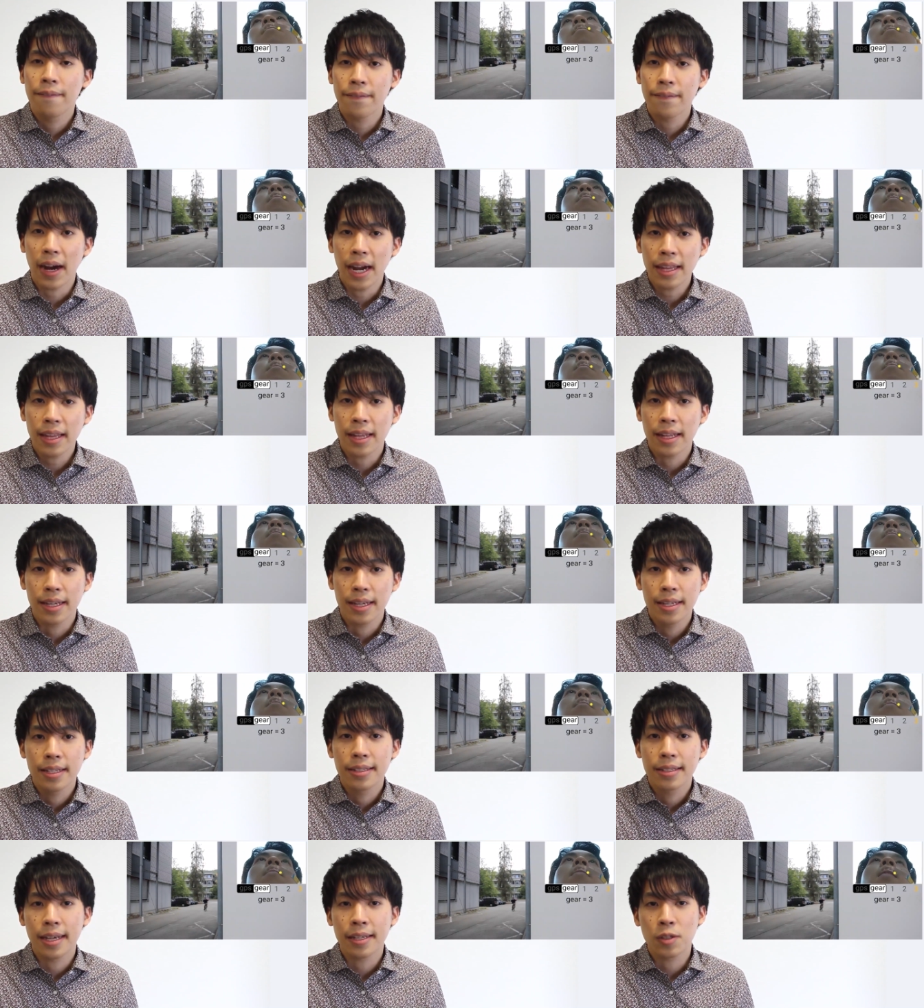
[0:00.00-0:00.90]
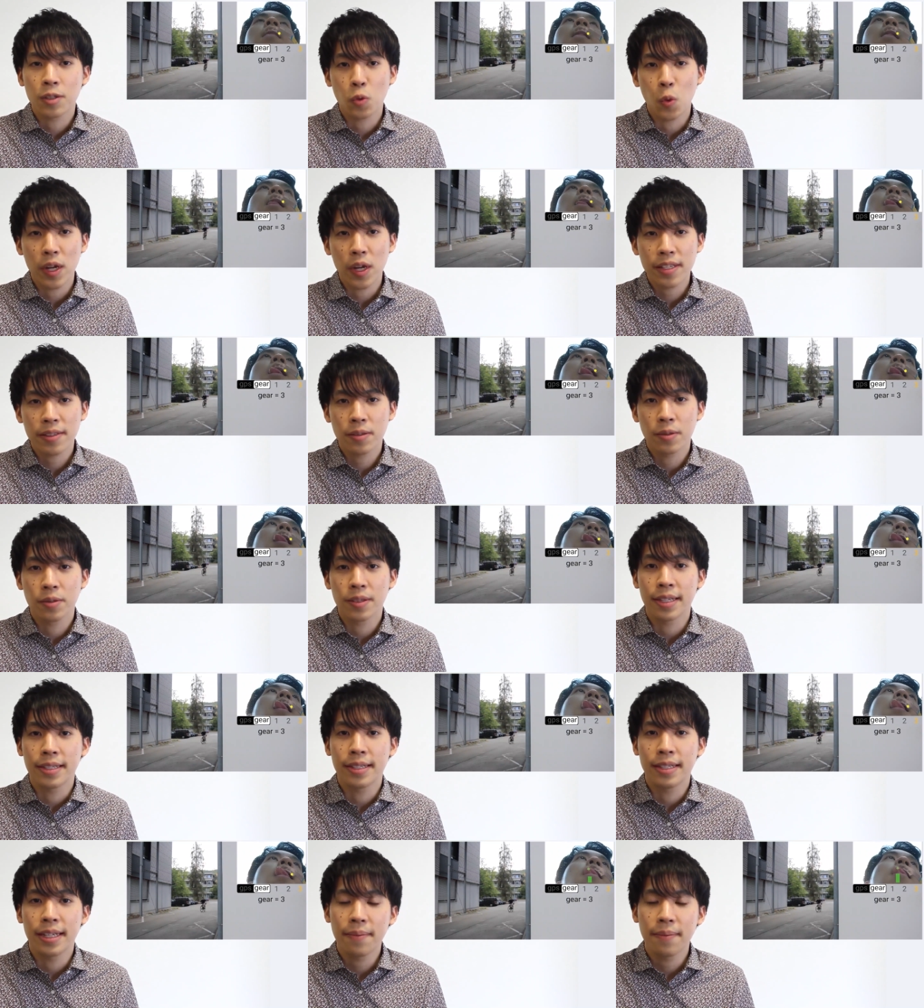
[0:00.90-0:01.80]
Finally, they switch to the
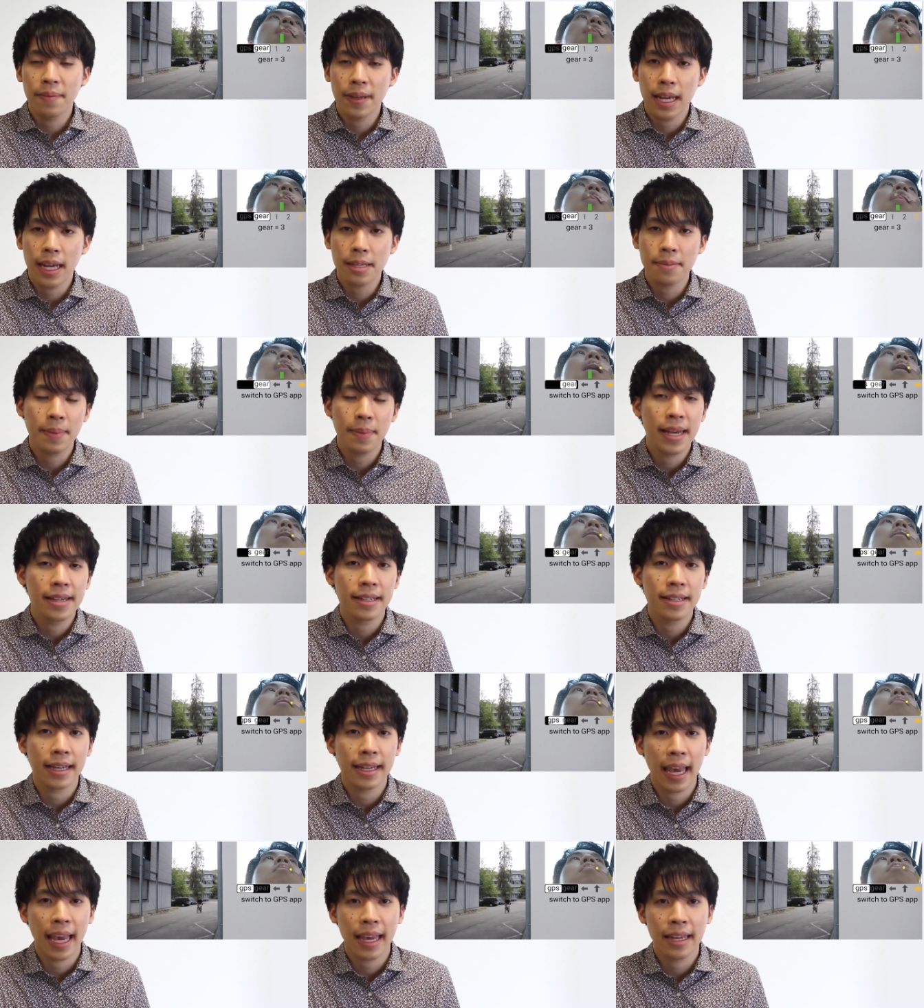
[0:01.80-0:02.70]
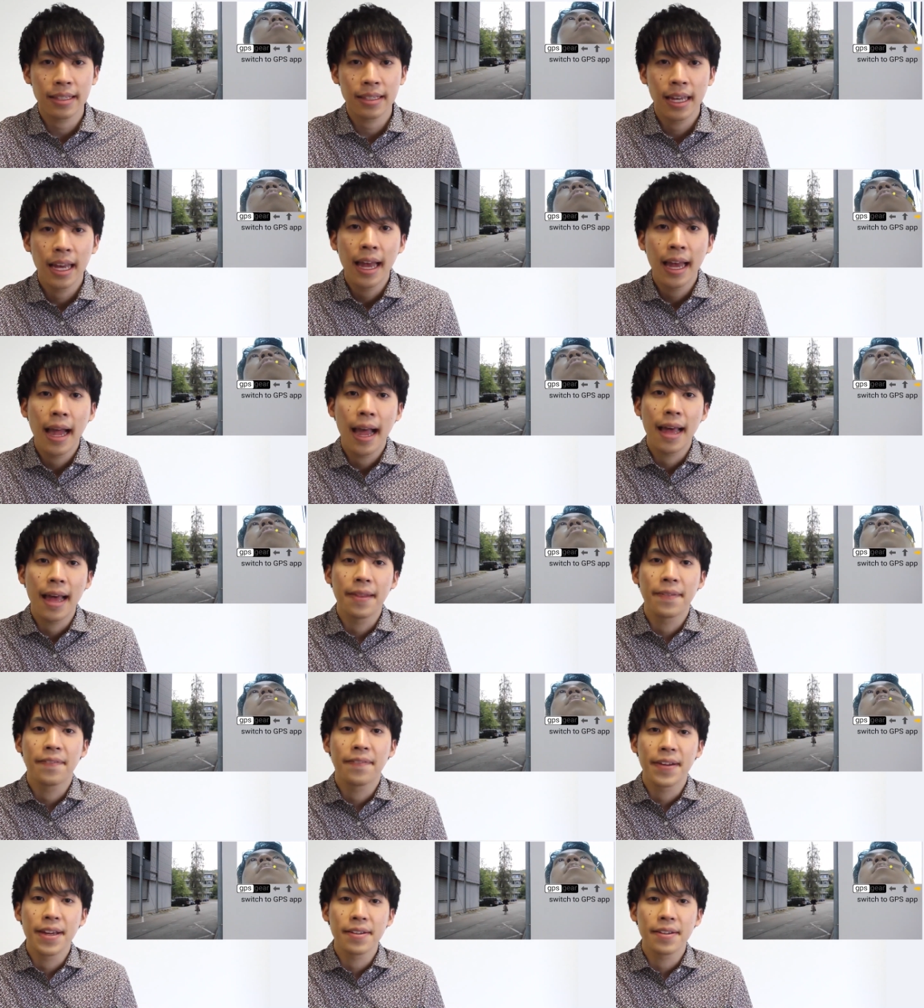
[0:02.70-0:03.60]
GPS page again
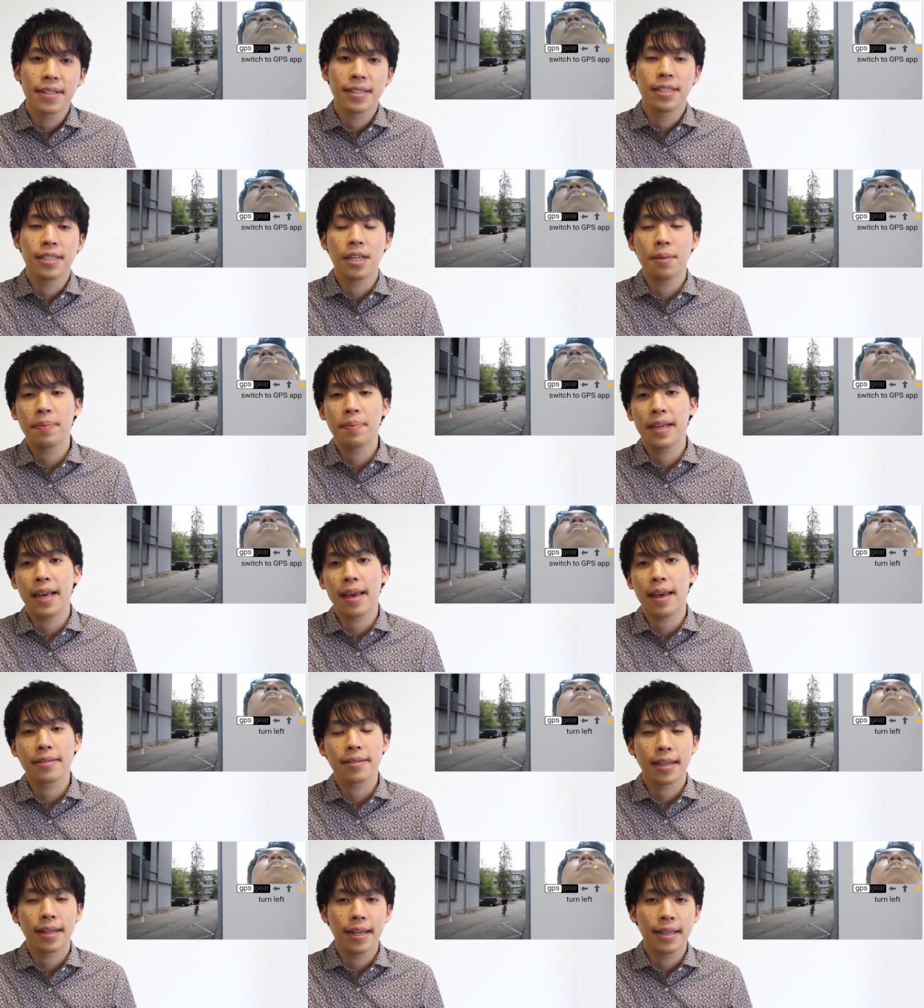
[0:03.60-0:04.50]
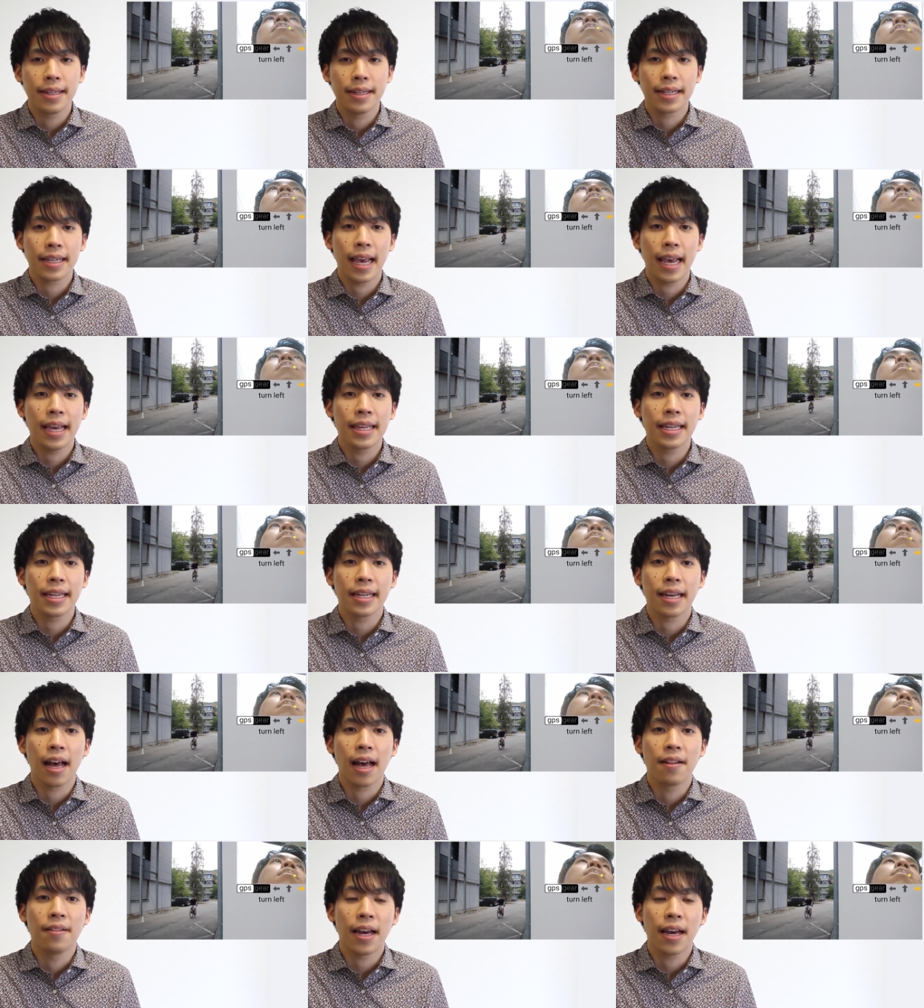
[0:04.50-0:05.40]
and feel the GPS indicating
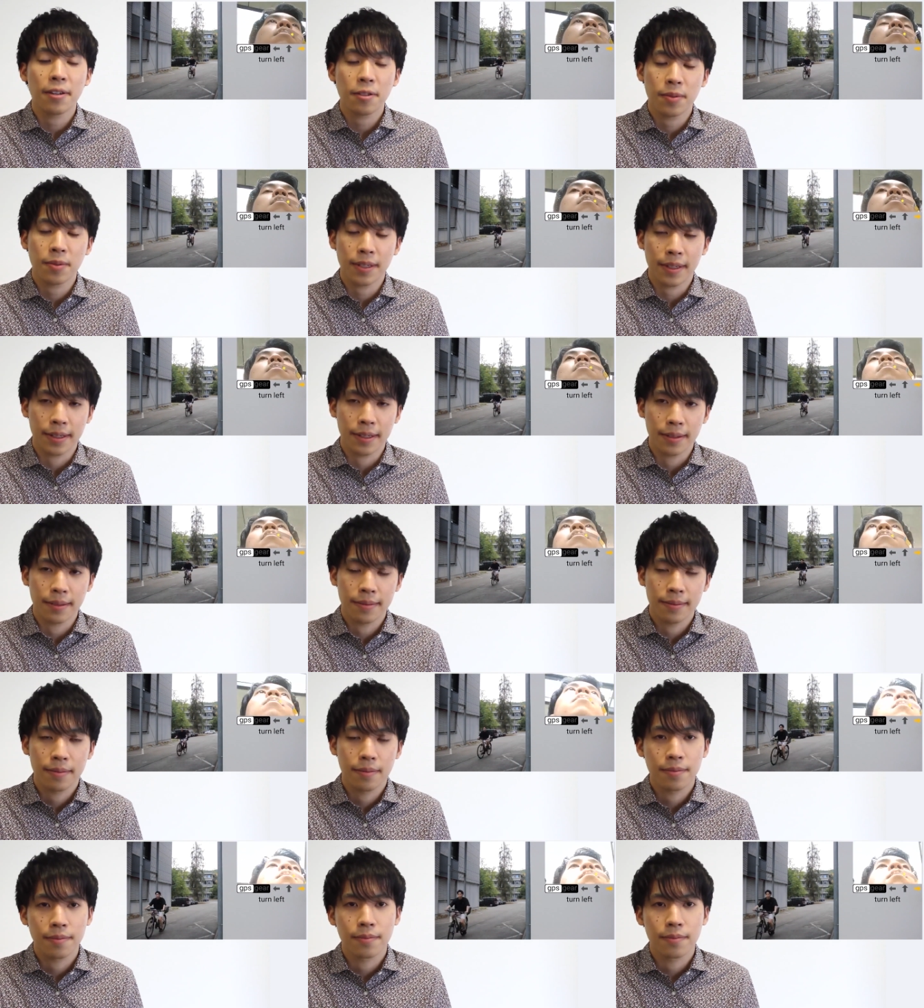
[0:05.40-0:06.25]
a left turn.